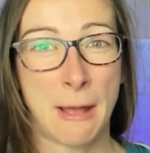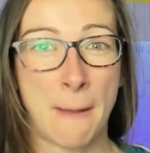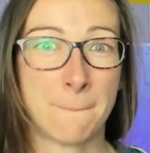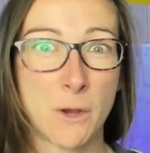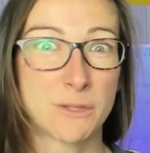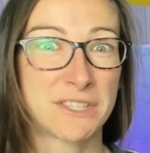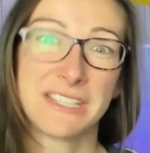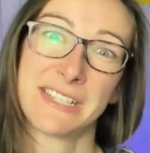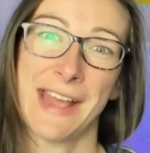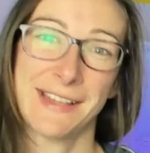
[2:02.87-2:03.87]
most
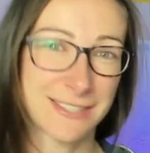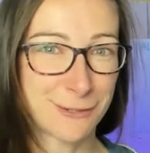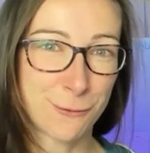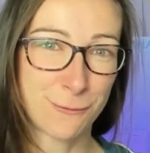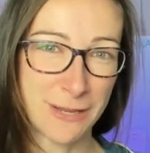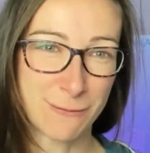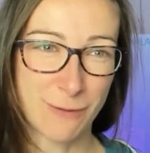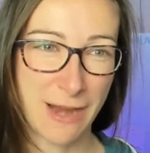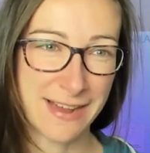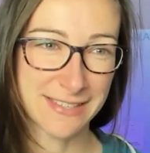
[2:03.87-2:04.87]
intense UV
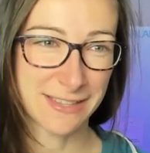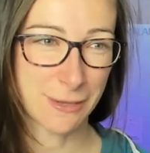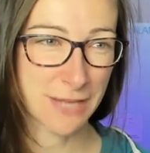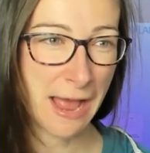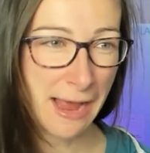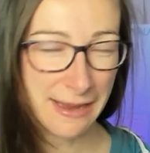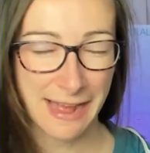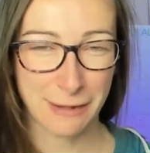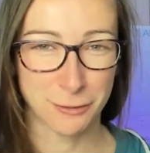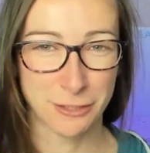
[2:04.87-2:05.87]
rays at those higher
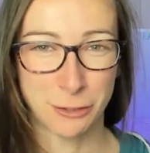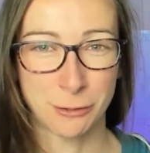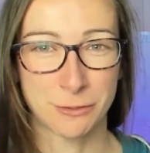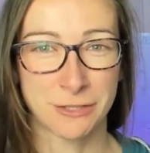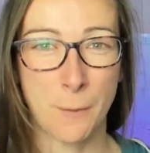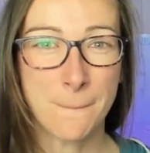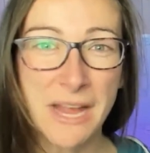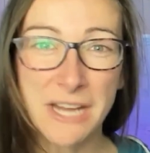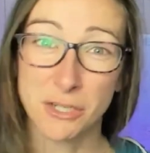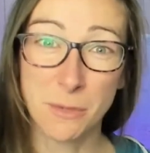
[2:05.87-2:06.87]
altitudes, so
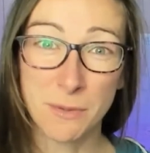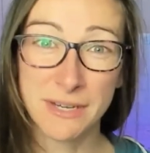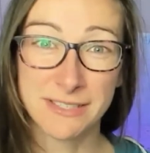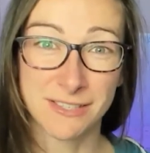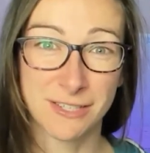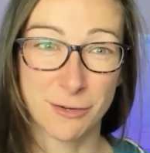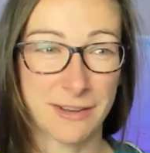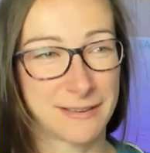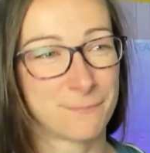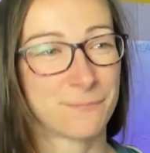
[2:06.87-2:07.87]
make sure you bring
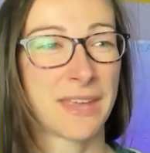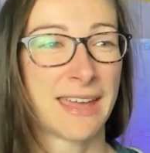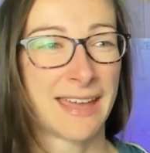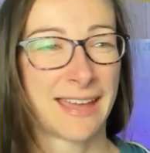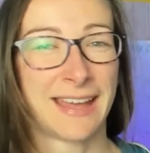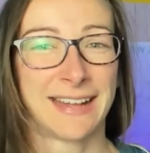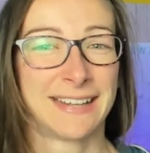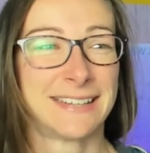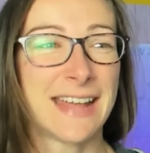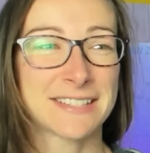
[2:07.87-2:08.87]
sunscreen.
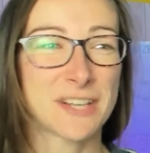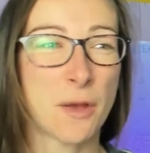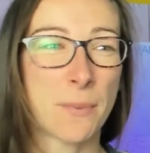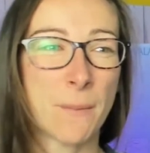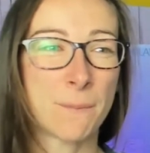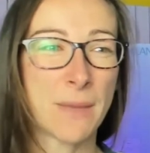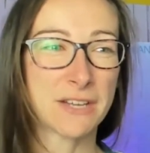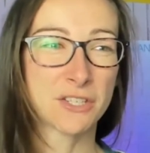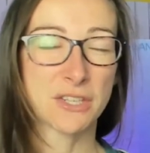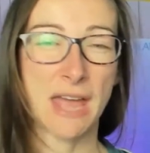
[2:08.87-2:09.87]
Next up,
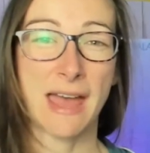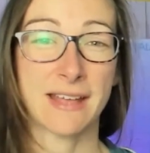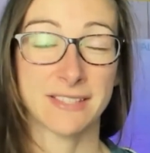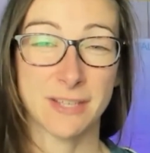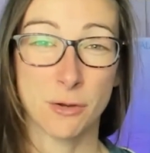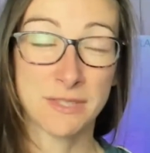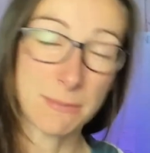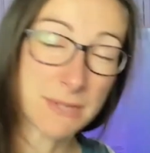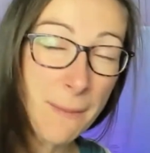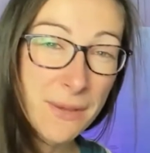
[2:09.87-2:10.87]
so
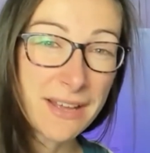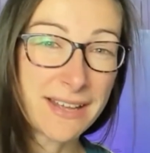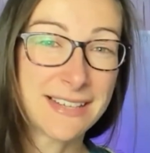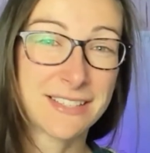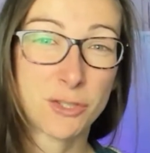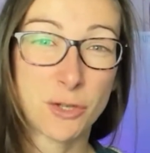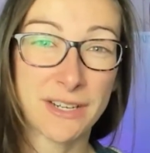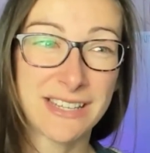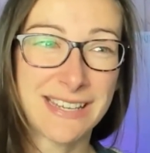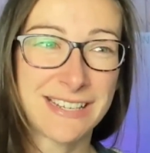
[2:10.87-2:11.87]
September is
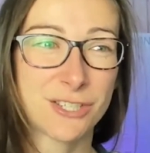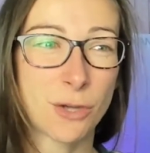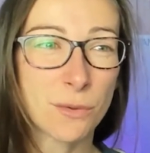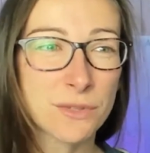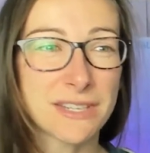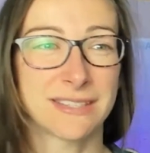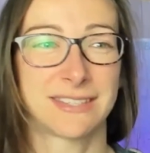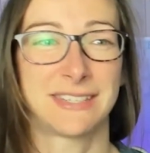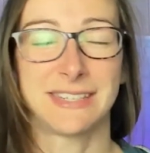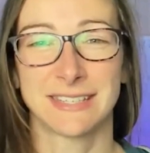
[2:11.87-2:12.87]
during the shoulder
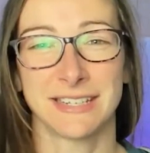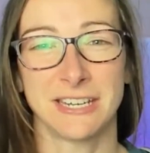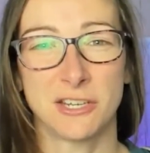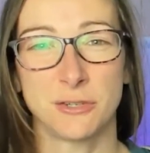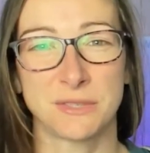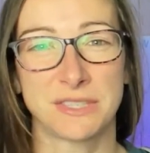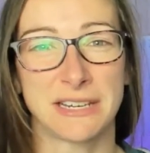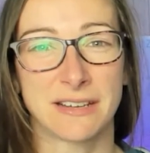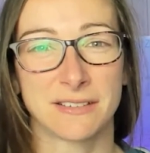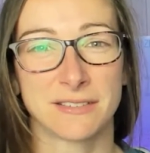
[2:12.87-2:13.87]
season in New
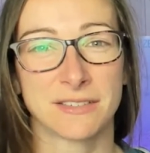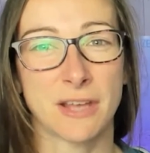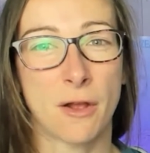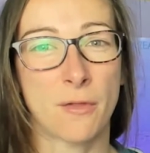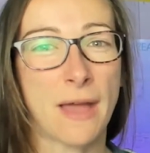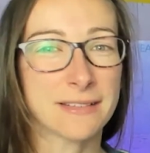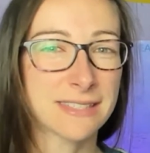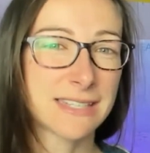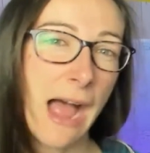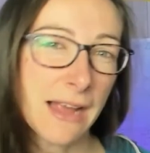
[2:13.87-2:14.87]
Zealand, so
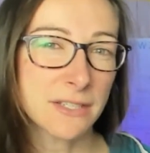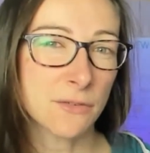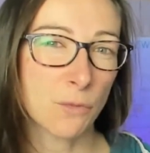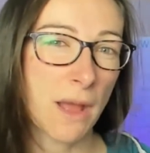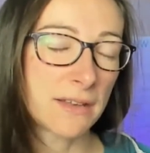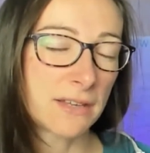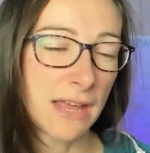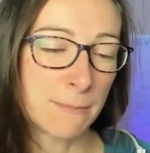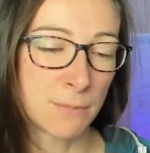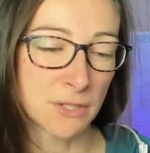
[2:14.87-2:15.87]
that's kind of when
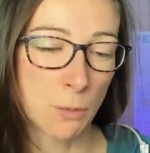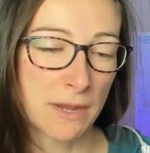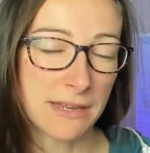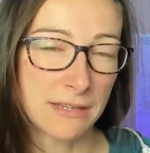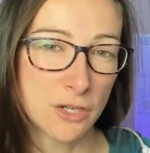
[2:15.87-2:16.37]
in between,